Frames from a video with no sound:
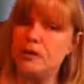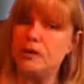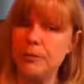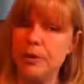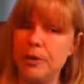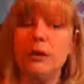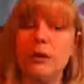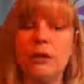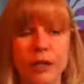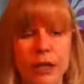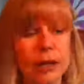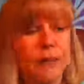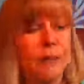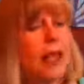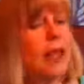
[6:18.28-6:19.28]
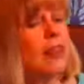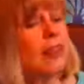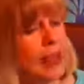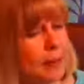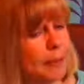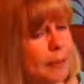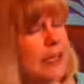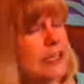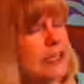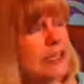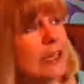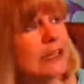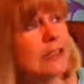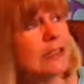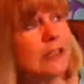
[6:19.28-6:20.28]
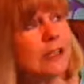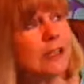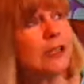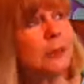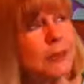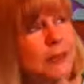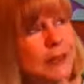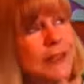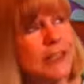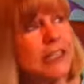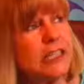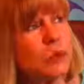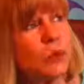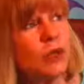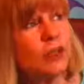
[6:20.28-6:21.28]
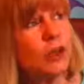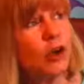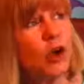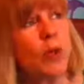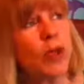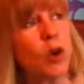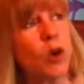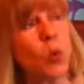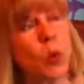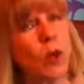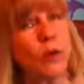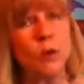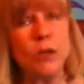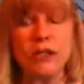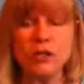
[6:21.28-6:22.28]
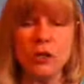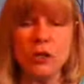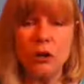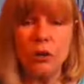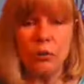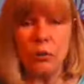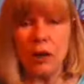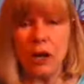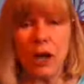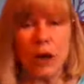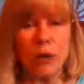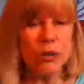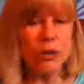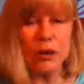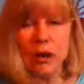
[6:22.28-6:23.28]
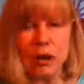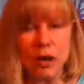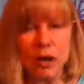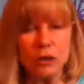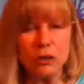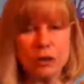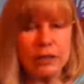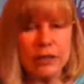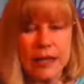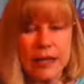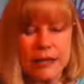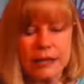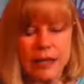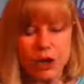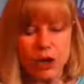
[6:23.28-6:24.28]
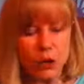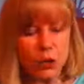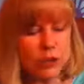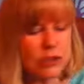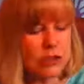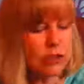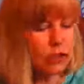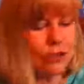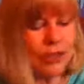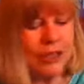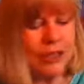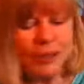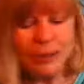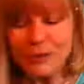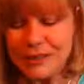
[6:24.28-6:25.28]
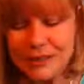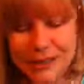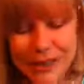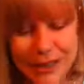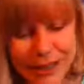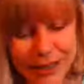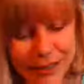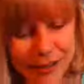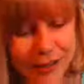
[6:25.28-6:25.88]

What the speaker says: I'm thinking, oh yeah, that makes sense. But this one, no matter what we told, I looked at it like a crystal, was taking,